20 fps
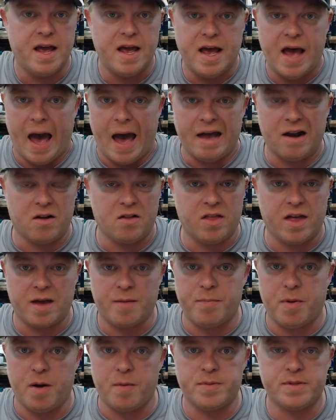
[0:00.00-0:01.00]
I don't like
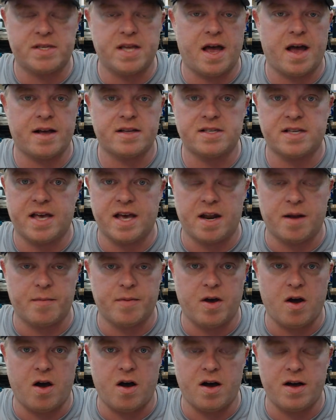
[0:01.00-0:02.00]
bump stocks, get them
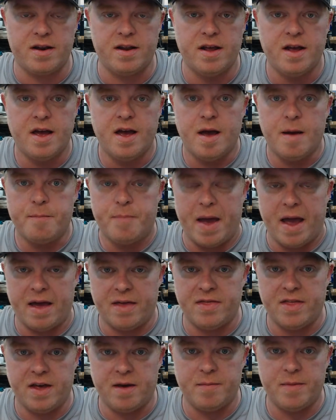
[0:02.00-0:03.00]
gone,
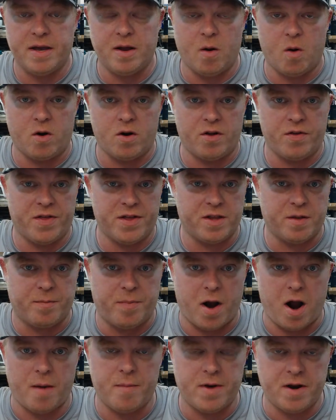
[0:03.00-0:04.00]
ban them. He ordered the
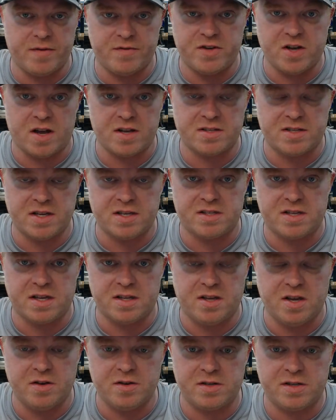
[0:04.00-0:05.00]
Department of Justice to
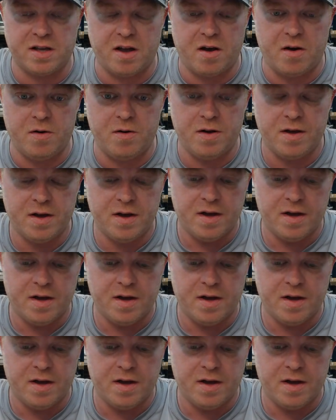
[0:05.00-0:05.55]
do so.